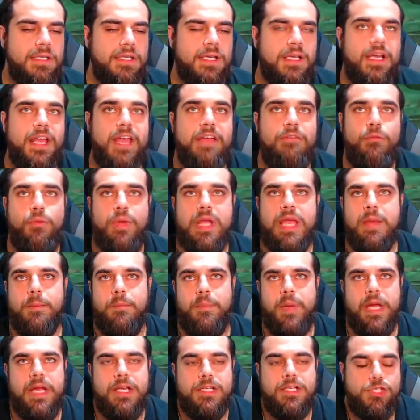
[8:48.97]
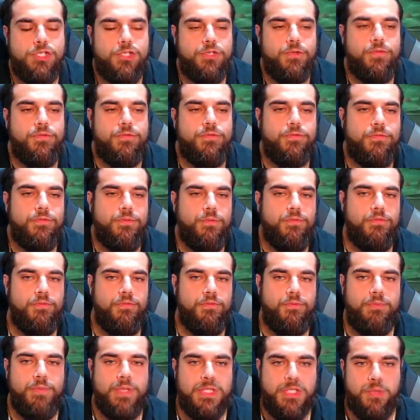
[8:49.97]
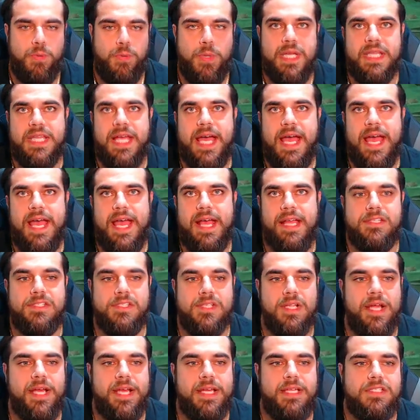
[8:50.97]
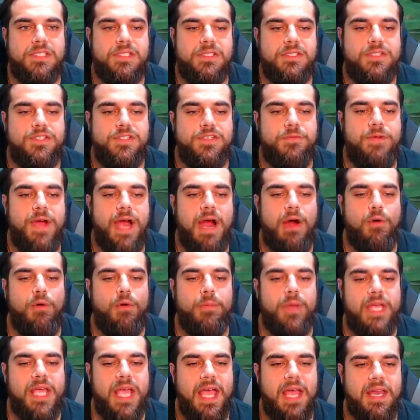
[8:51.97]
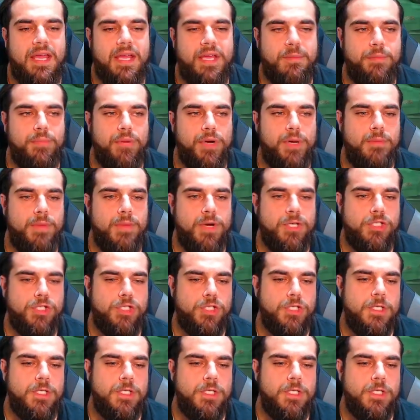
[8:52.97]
if we get pinched between the heads, like Devour mechanic, pretty much.